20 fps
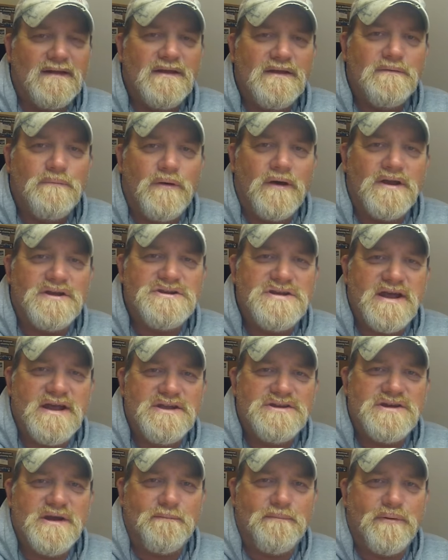you want to
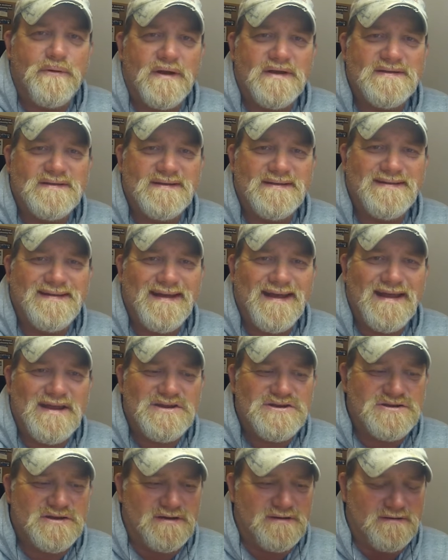change up
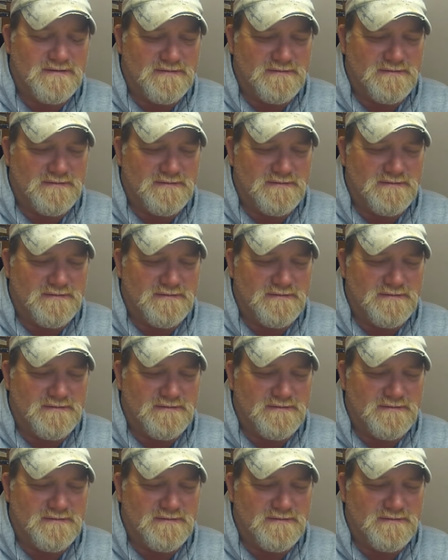presentation.